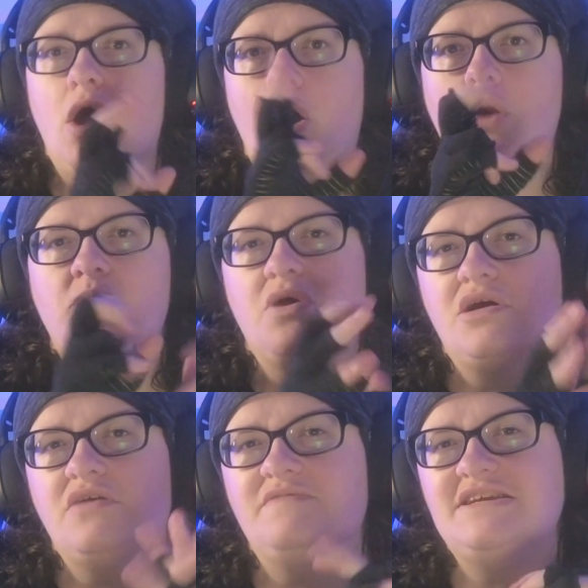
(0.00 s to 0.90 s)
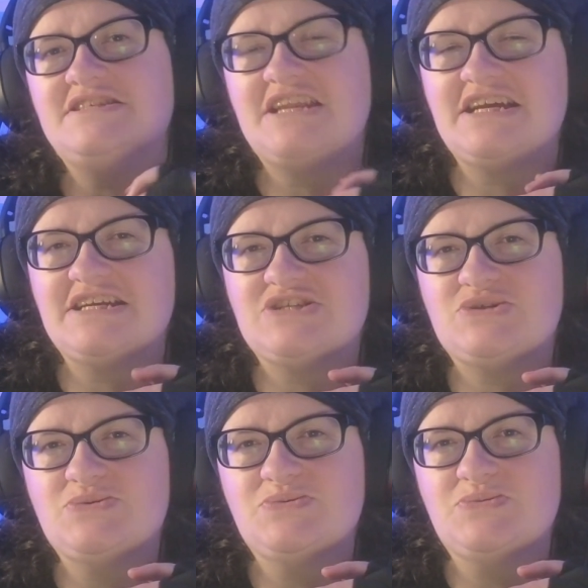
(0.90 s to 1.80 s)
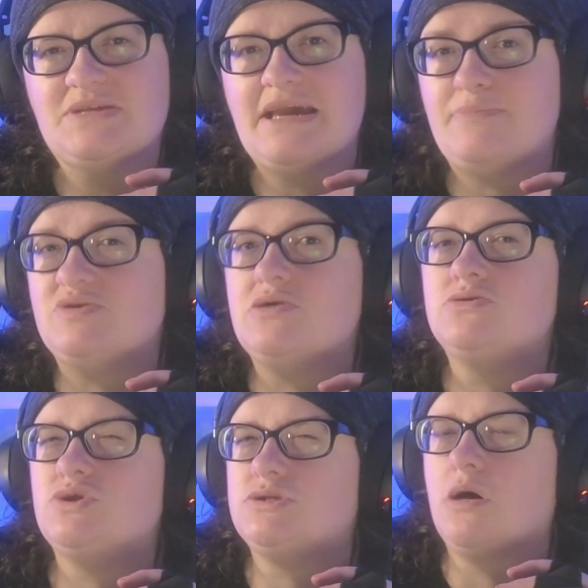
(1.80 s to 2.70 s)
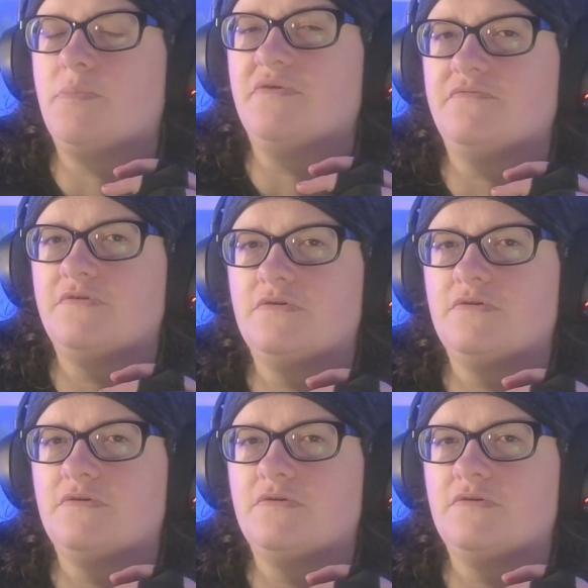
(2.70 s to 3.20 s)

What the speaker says: homework of listening to the episodes on top of